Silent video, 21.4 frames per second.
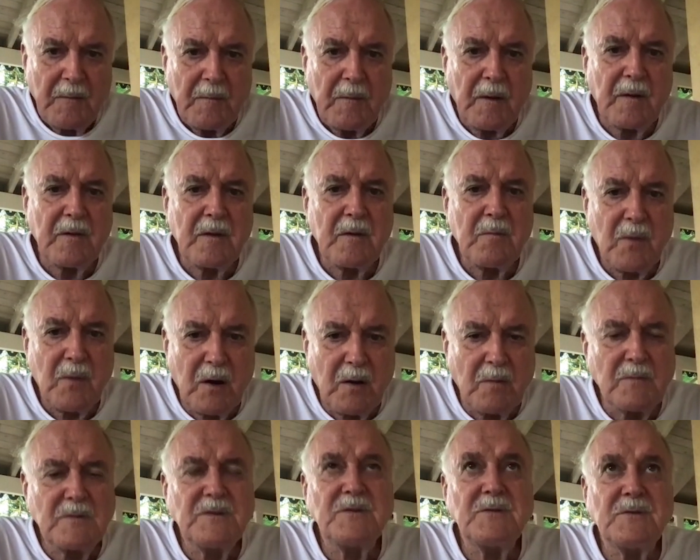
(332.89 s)
And the
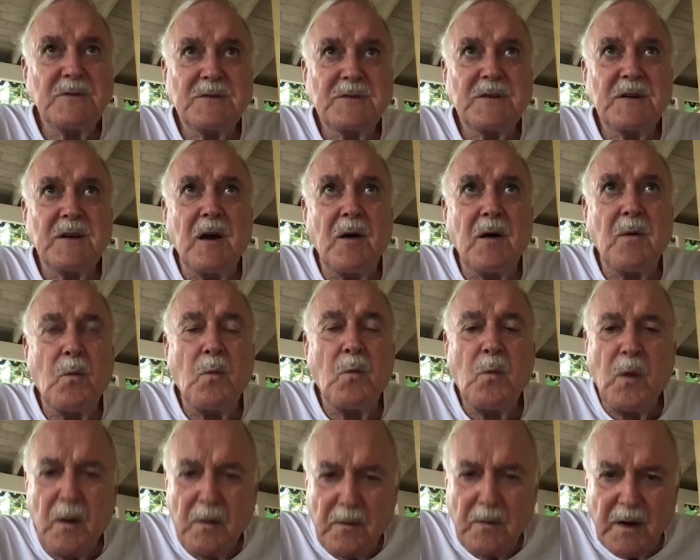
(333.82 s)
moment you start
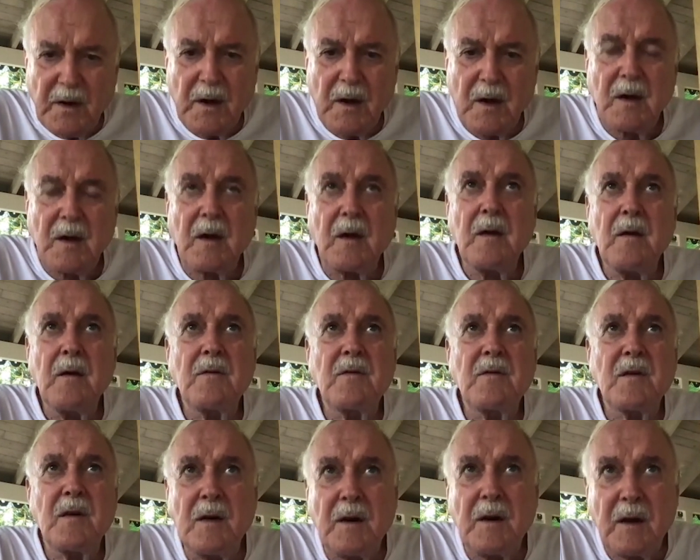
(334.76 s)
worrying,
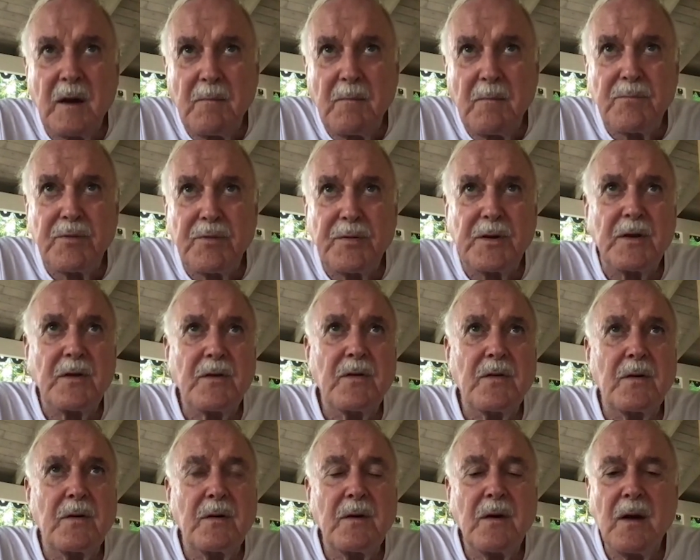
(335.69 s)
time
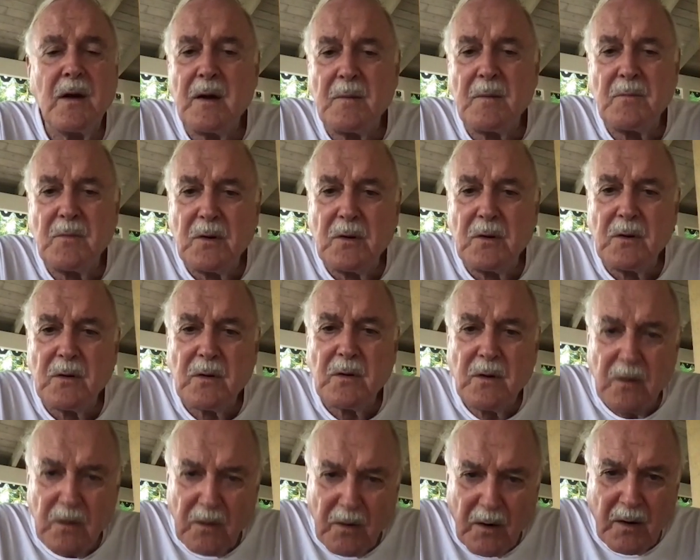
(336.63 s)
pressure, I'm not
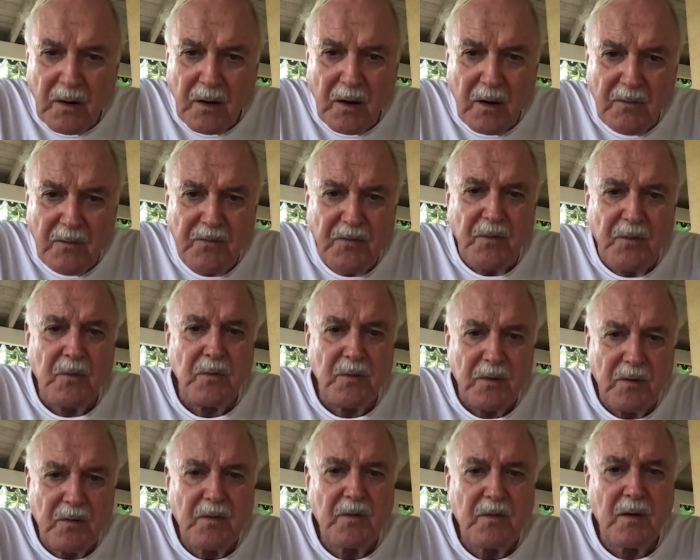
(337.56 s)
good enough, all
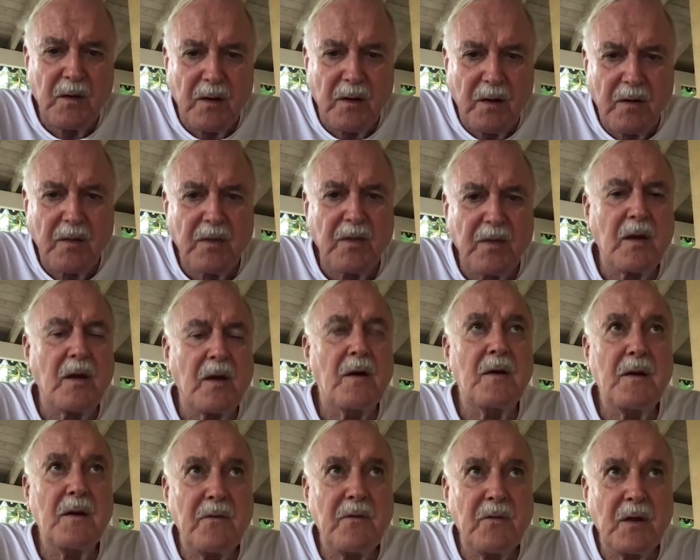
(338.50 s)
this kind of thing, I'll
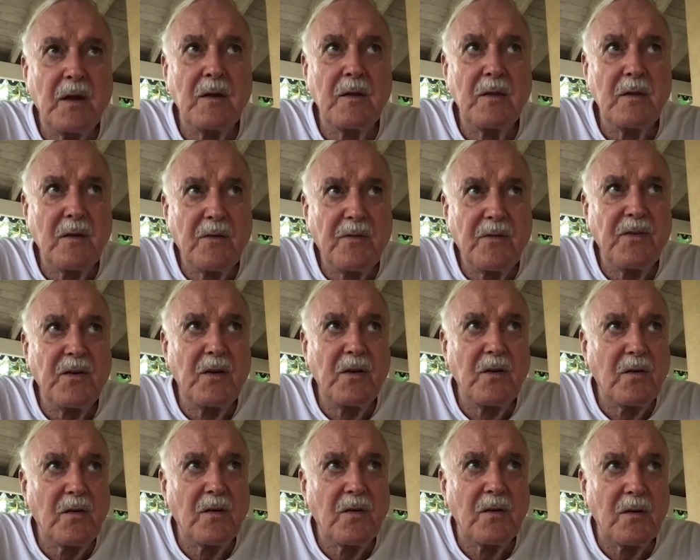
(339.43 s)
never get this
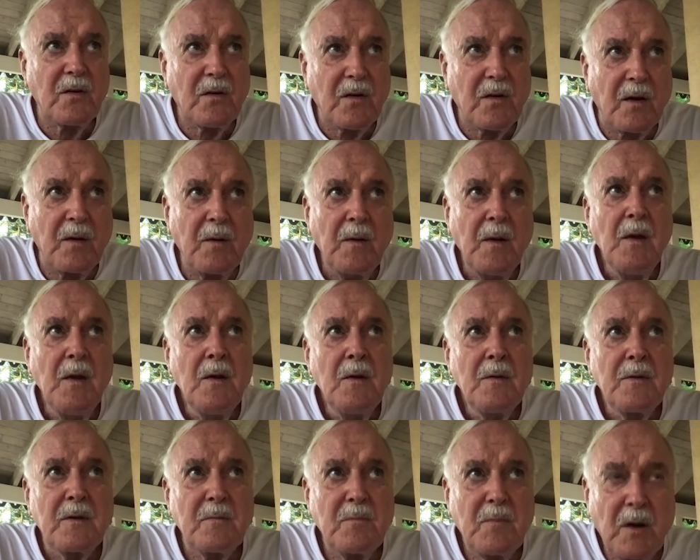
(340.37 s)
finished on time.
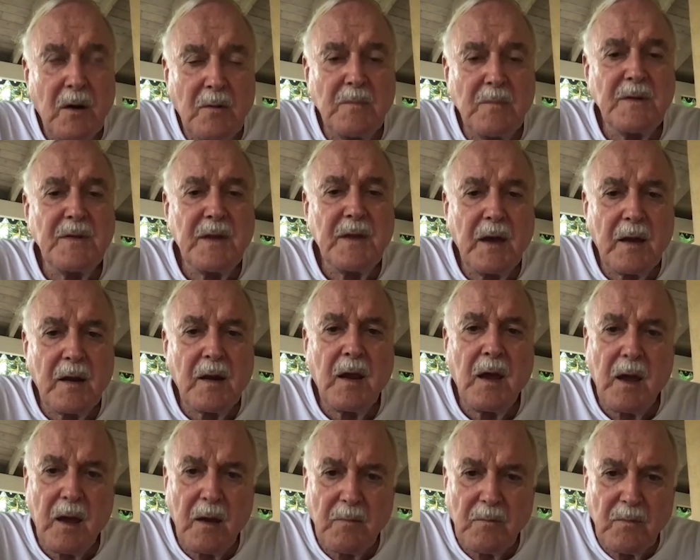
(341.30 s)
The moment that
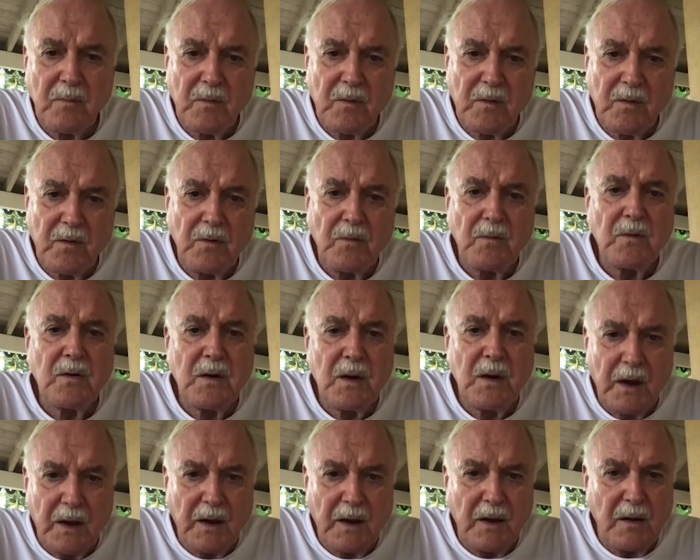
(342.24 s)
happens, you
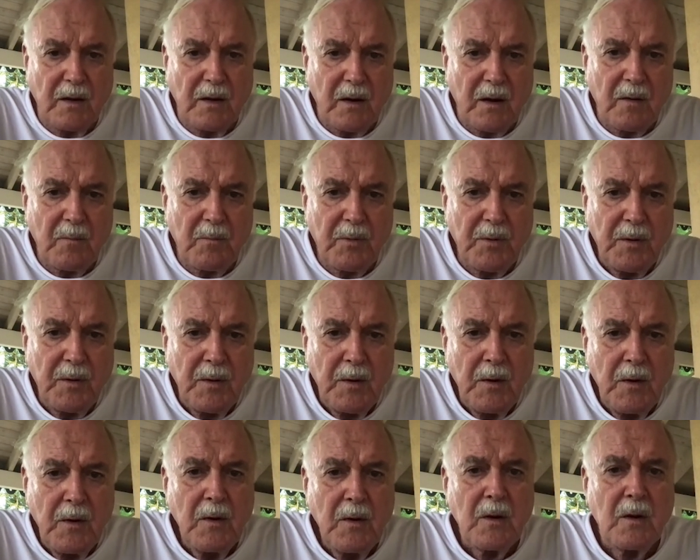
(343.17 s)
tighten up.
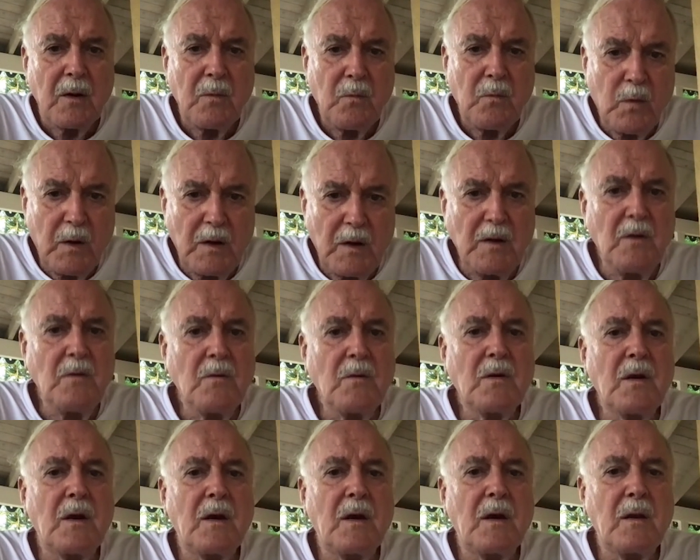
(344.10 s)
And when you
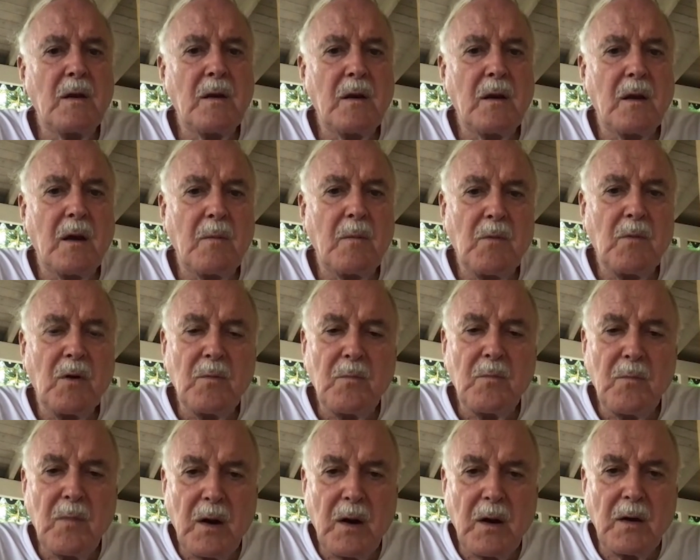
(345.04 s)
tighten up, your
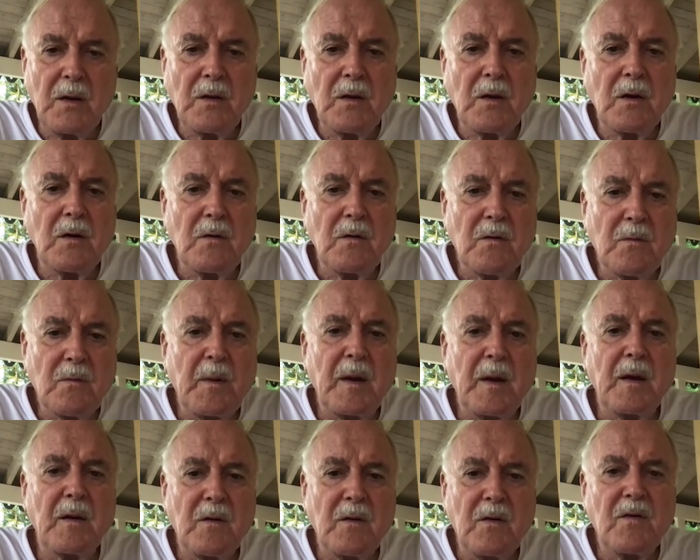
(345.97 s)
mind goes
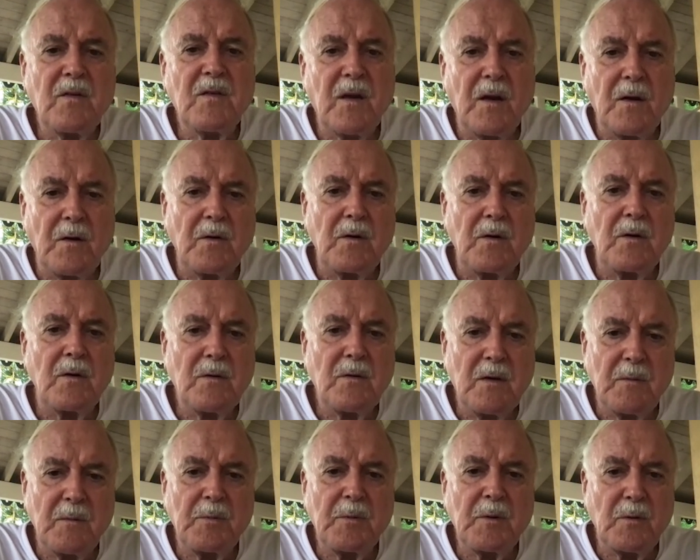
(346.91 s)
back to
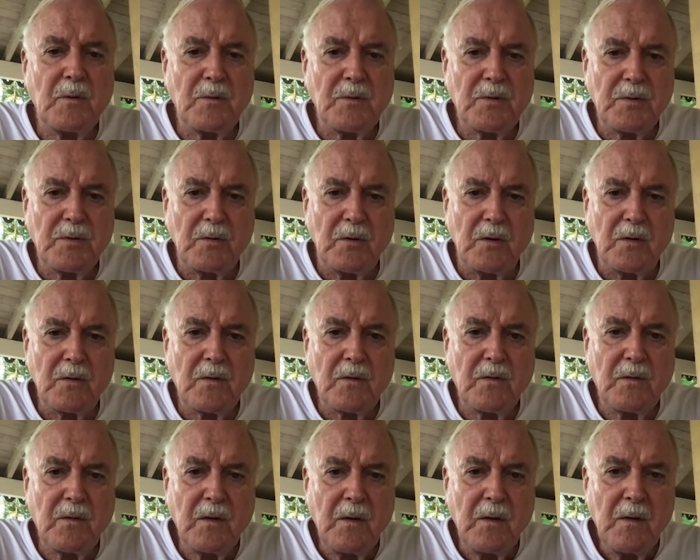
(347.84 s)
stereotypical
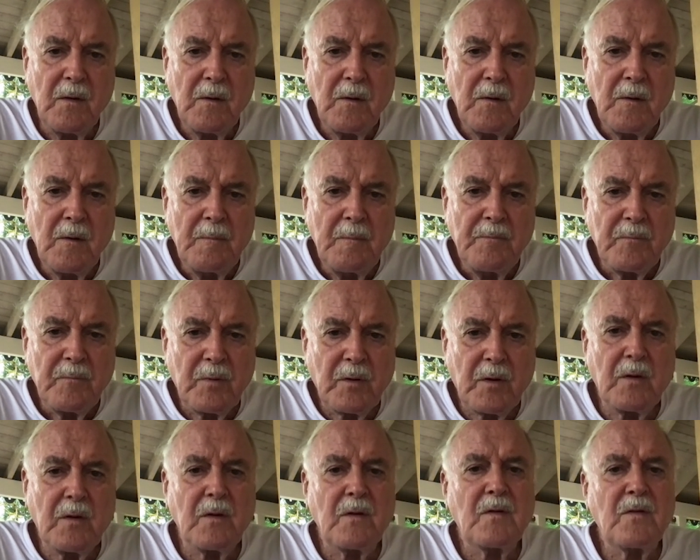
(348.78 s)
thoughts
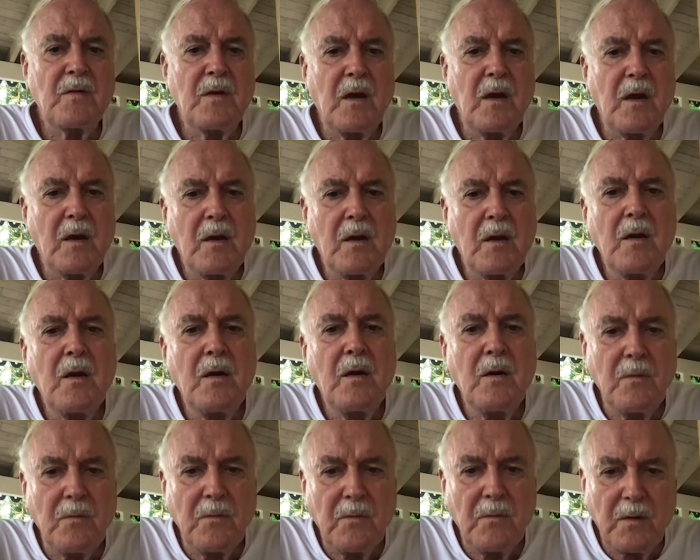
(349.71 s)
because they're
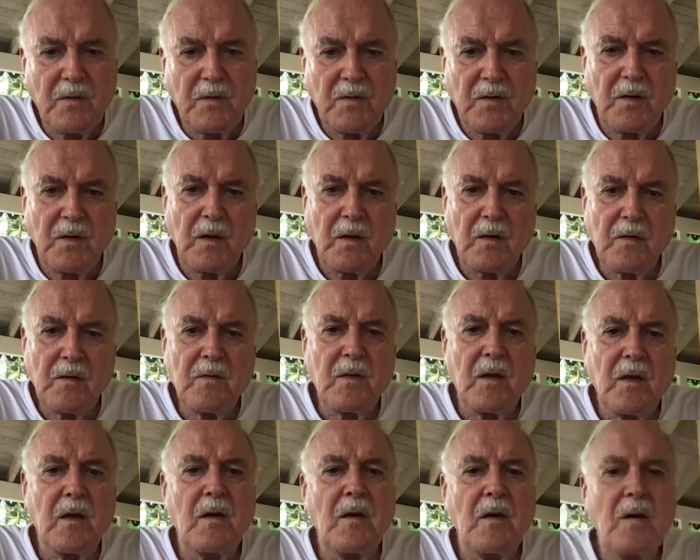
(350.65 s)
heuristics,
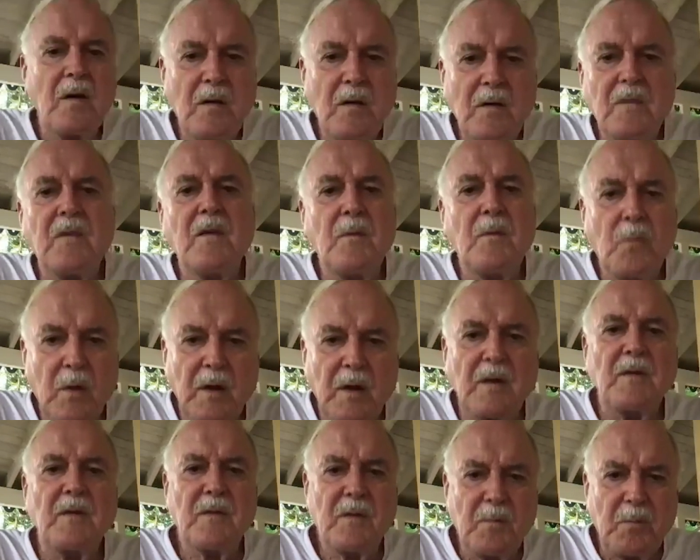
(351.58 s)
they're easy
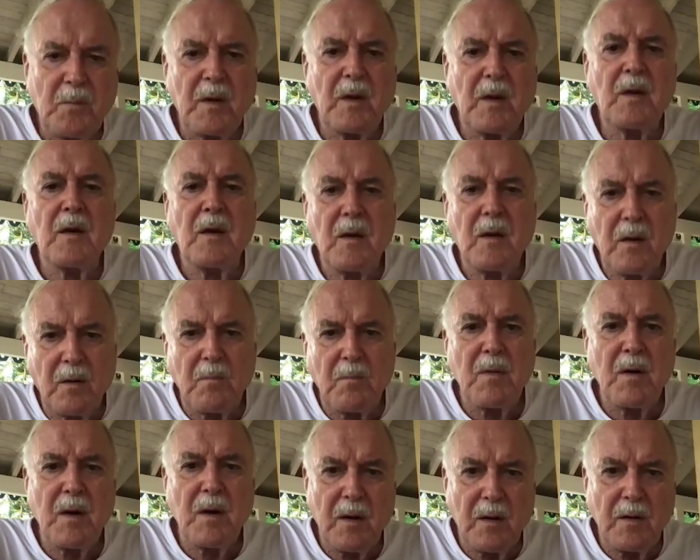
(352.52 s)
ways of making your
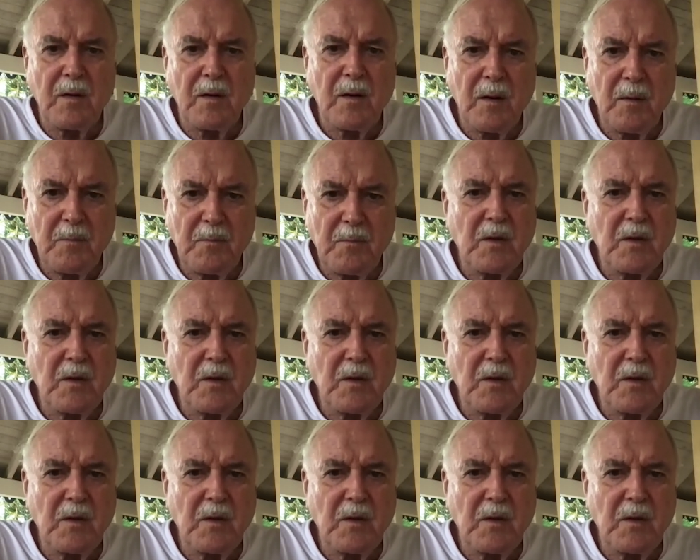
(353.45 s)
mind up.